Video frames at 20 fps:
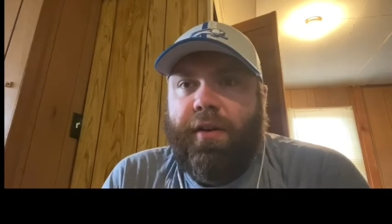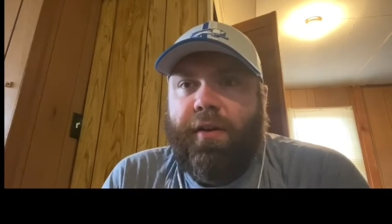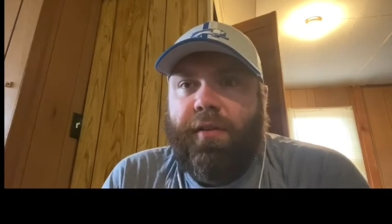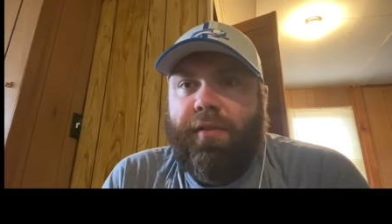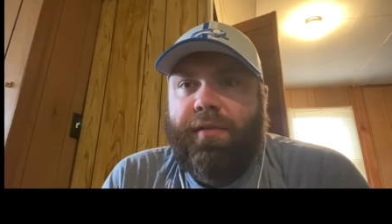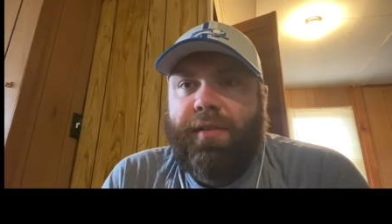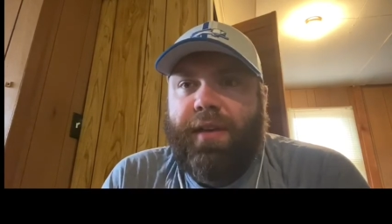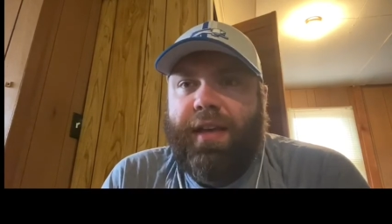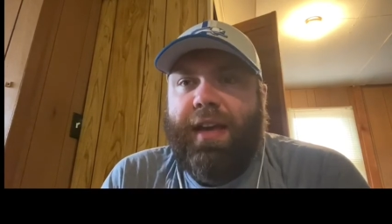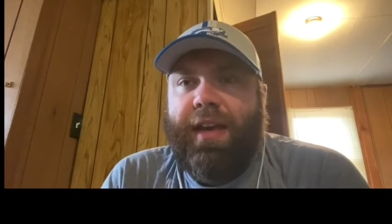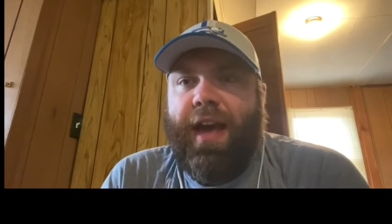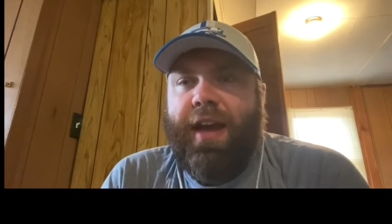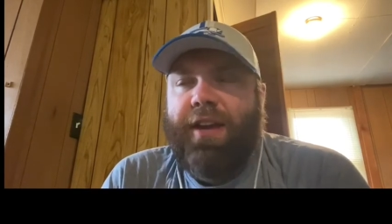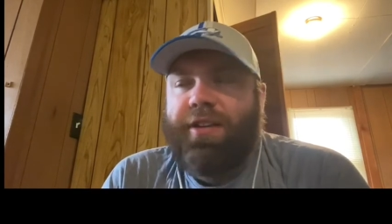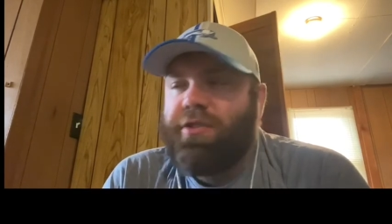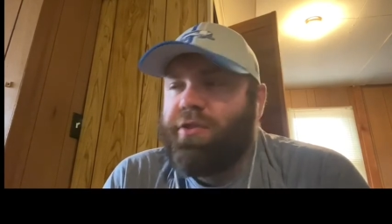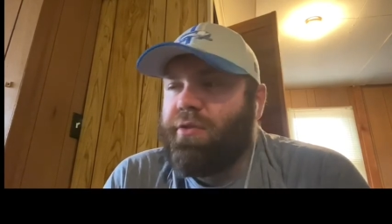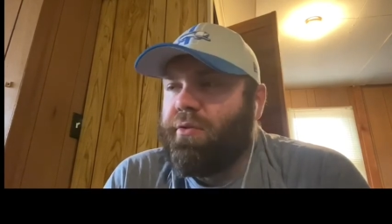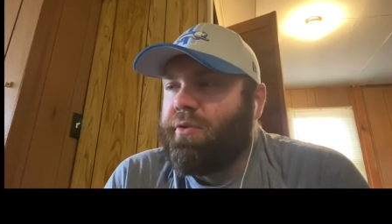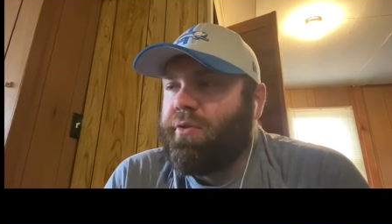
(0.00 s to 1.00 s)
He kind of
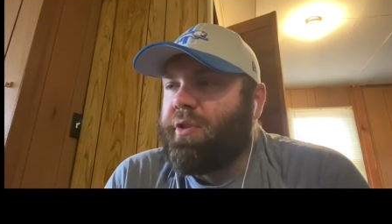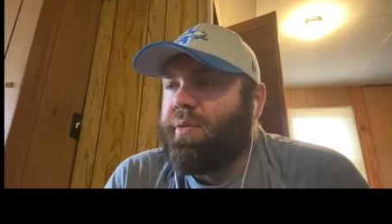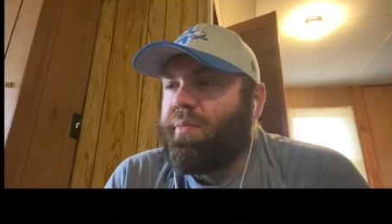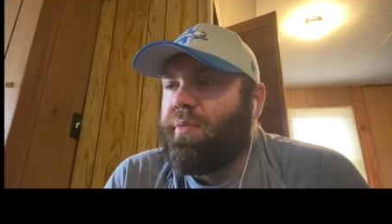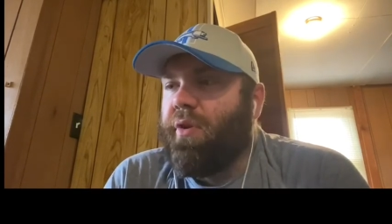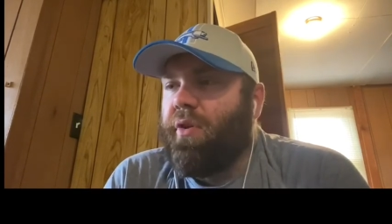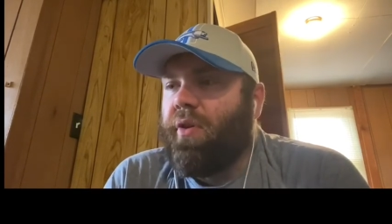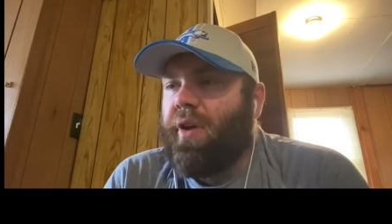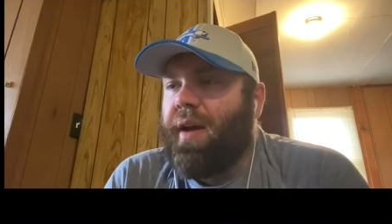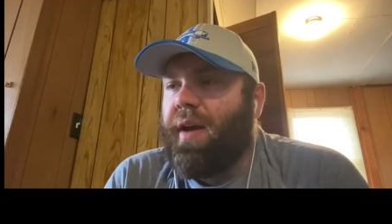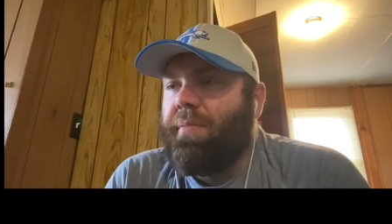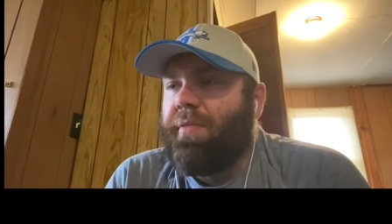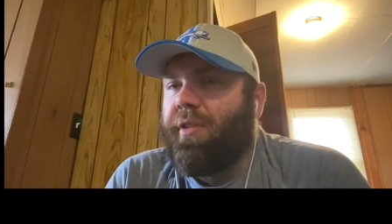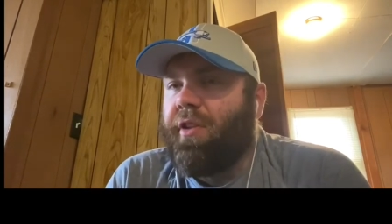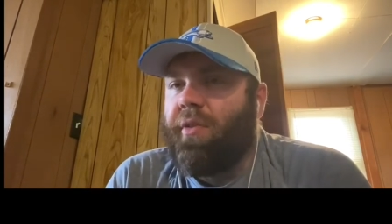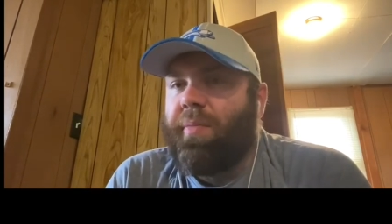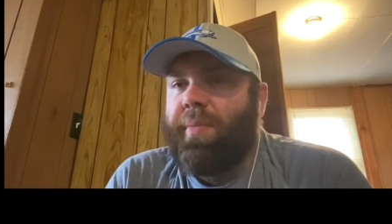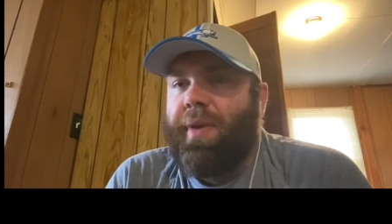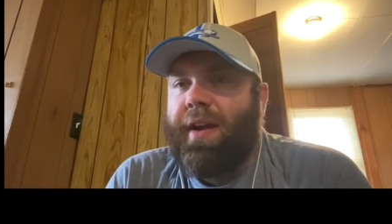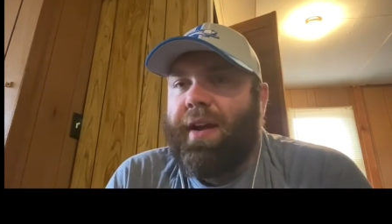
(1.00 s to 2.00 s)
screwed the program a
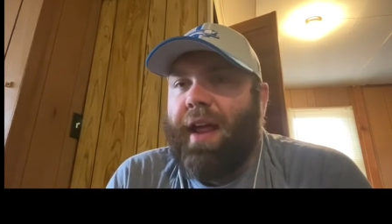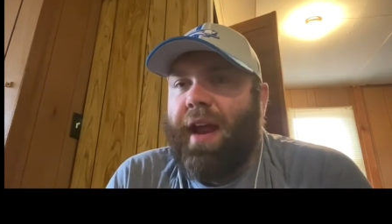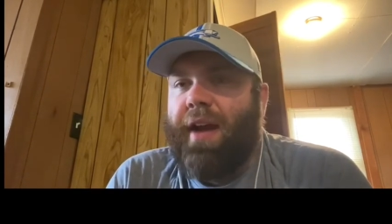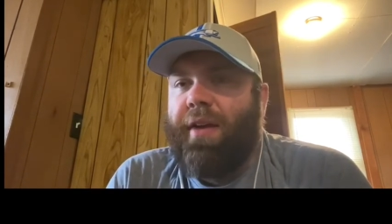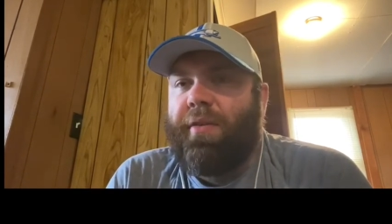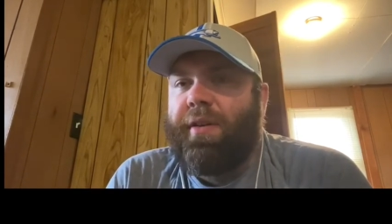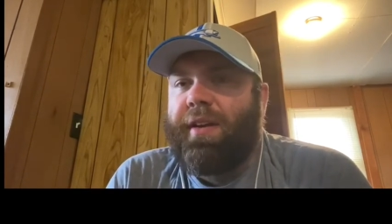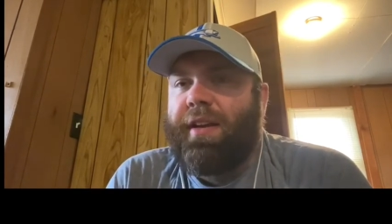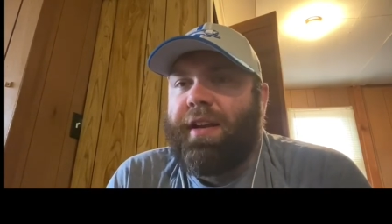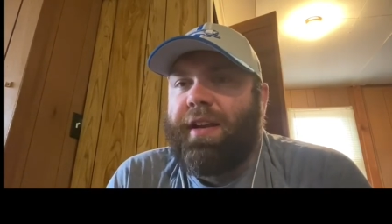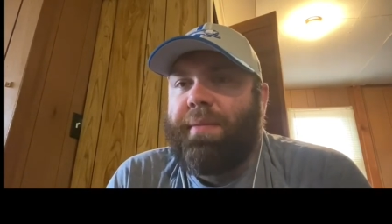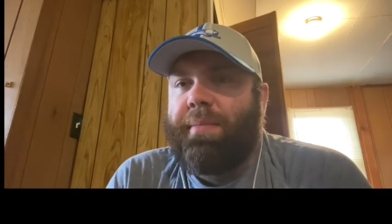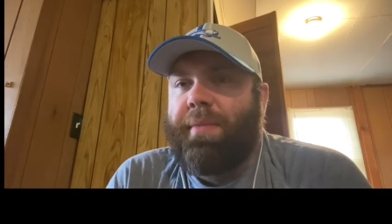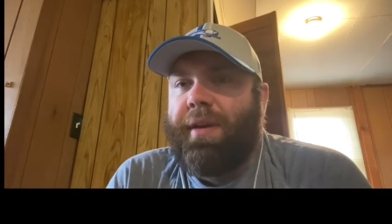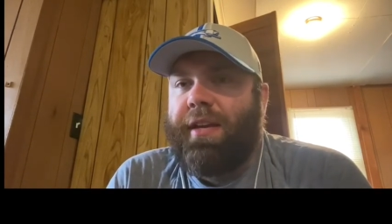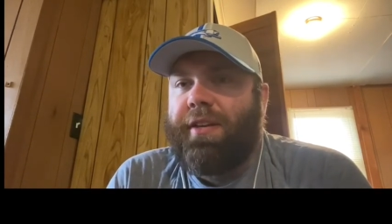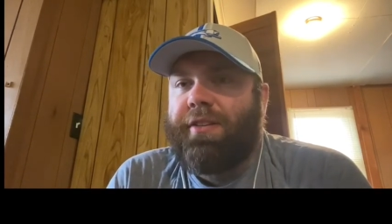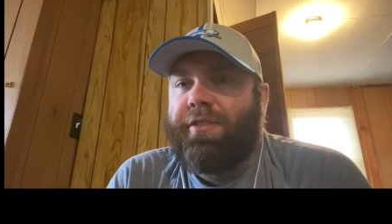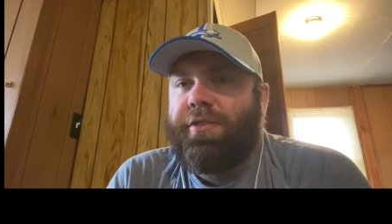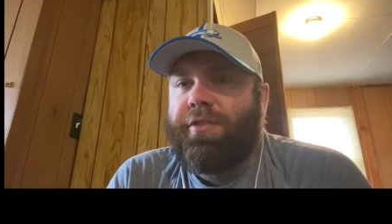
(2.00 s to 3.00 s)
little bit. I know he didn't
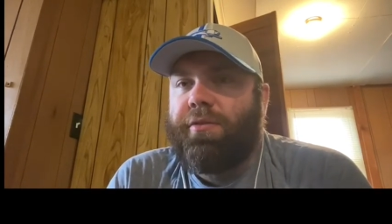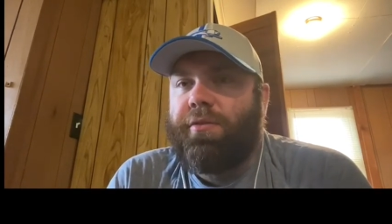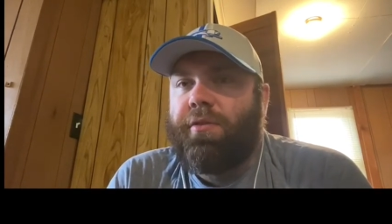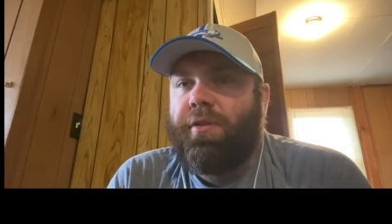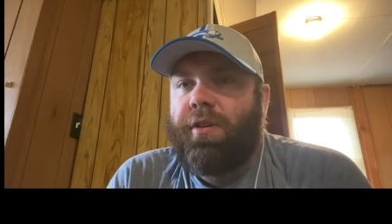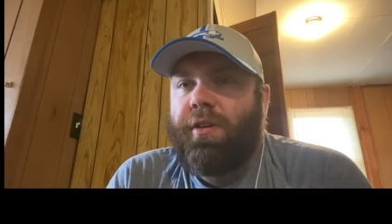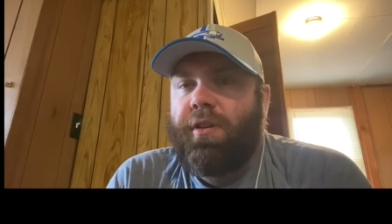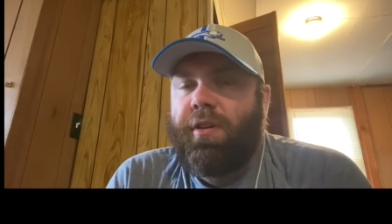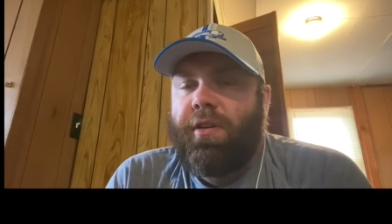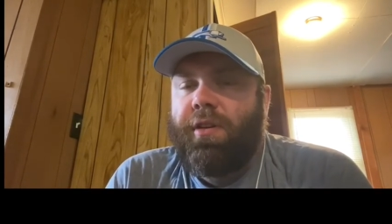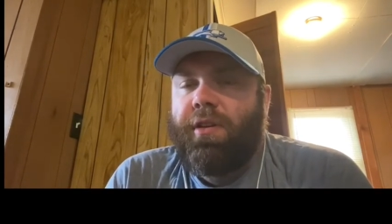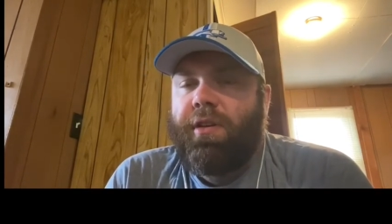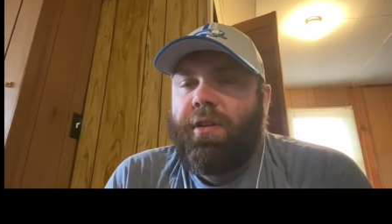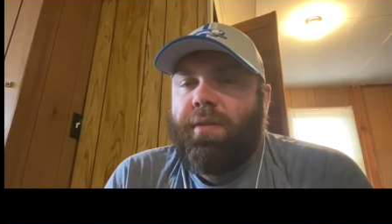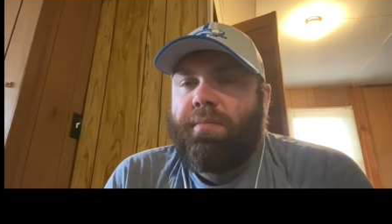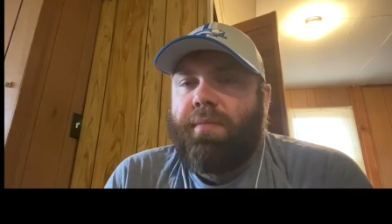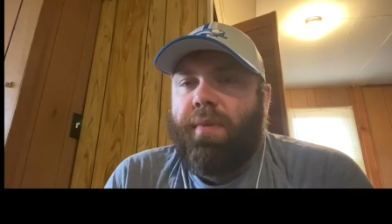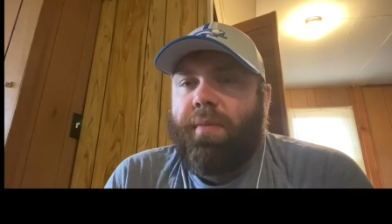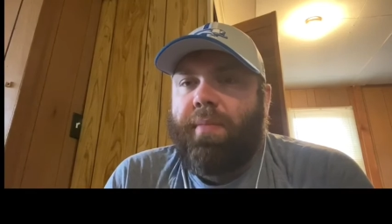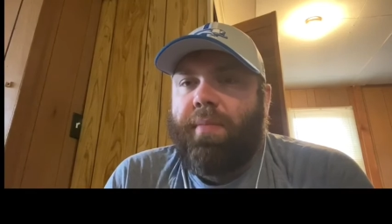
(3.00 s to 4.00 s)
mean to,
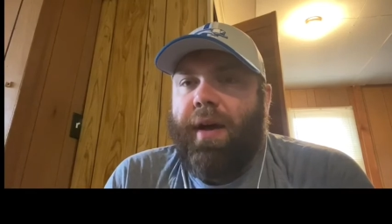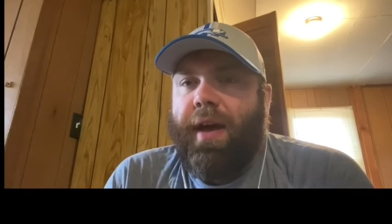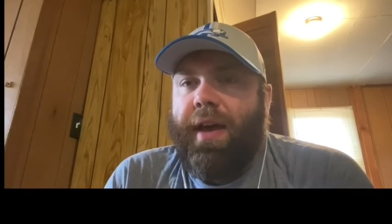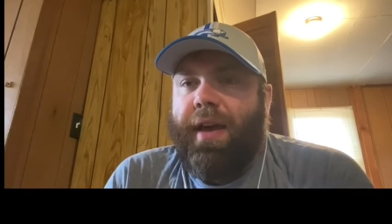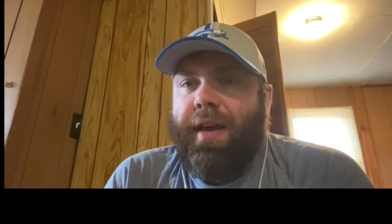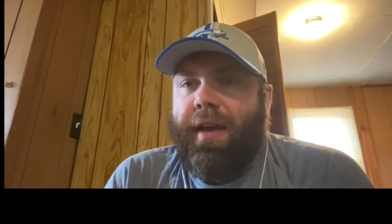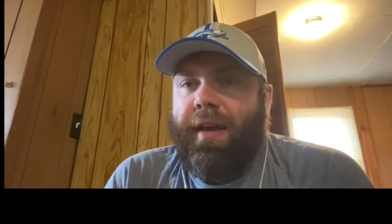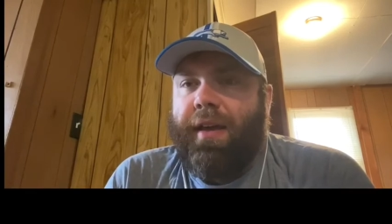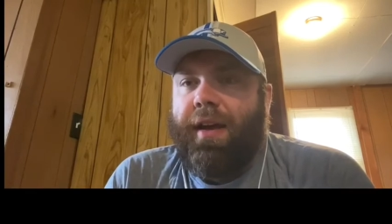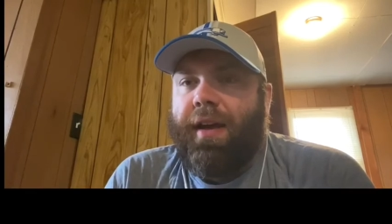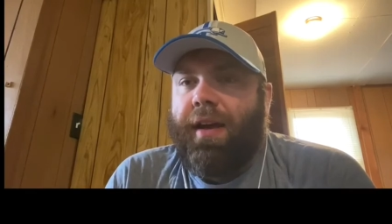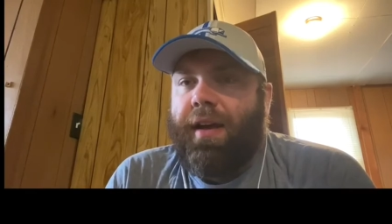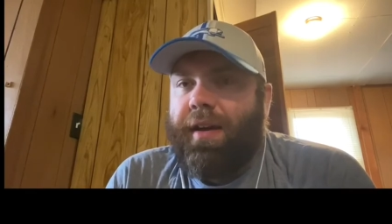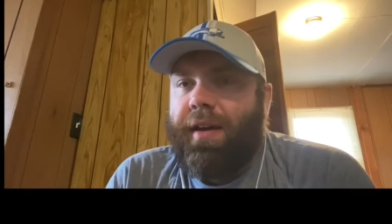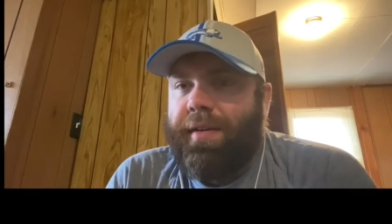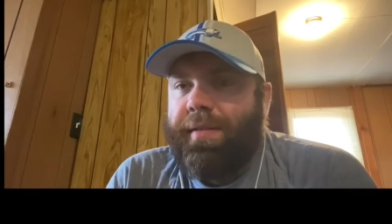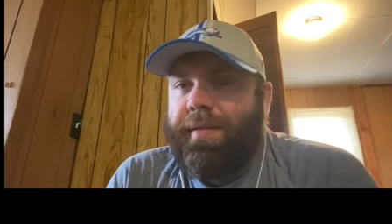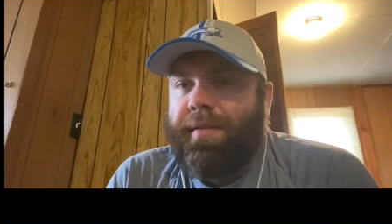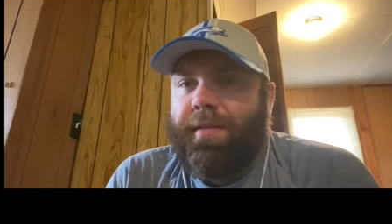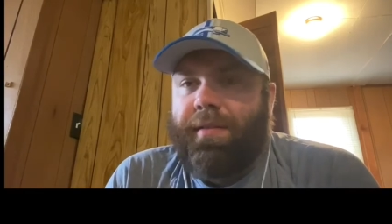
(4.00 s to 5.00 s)
but
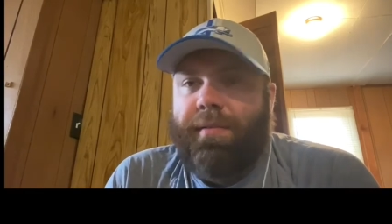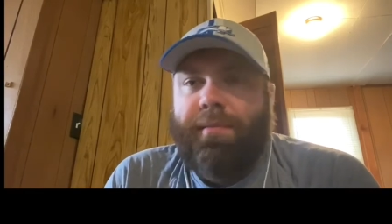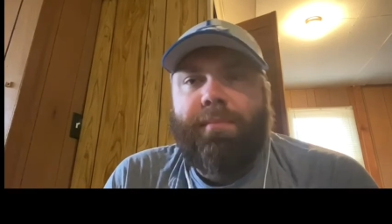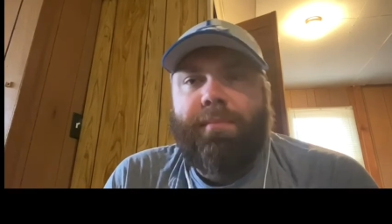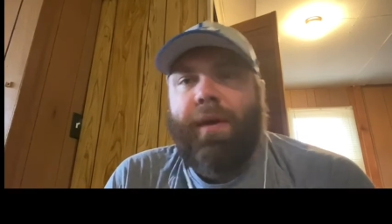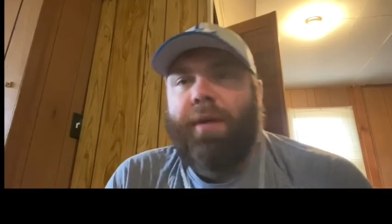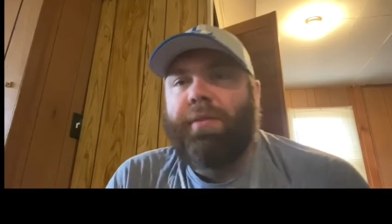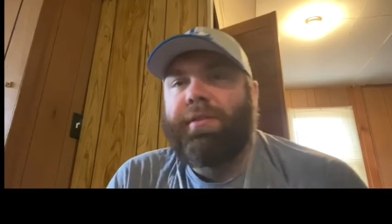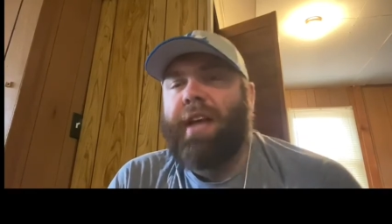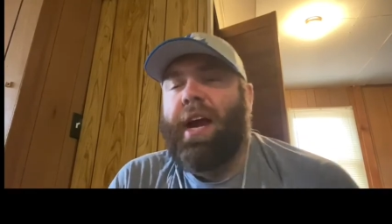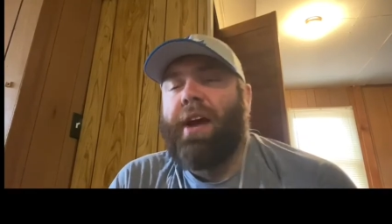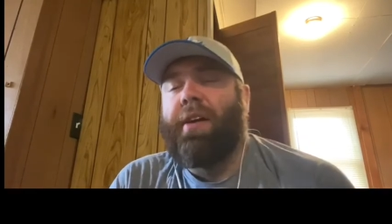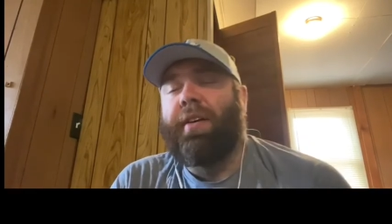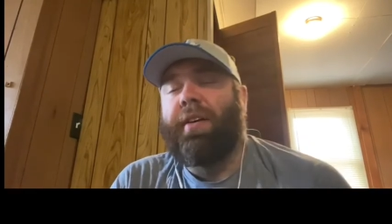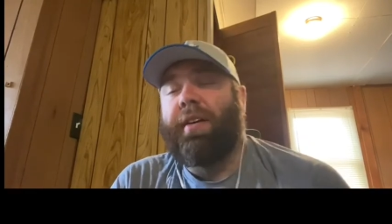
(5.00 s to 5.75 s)
by retiring in